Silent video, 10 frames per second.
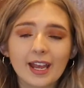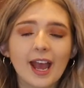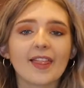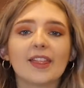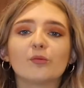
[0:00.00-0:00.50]

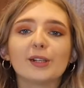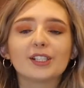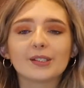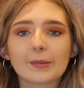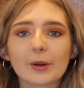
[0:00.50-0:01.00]
And then reach
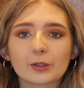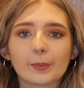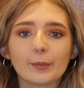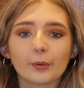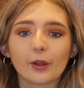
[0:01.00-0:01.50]
is the amount of
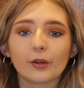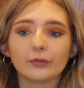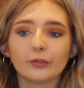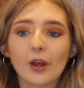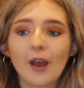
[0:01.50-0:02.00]
people that
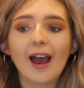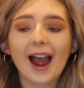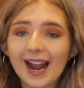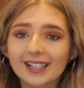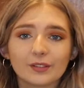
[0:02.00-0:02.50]
have
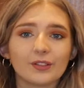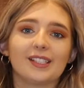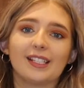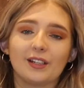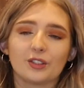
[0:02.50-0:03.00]
actively seen it,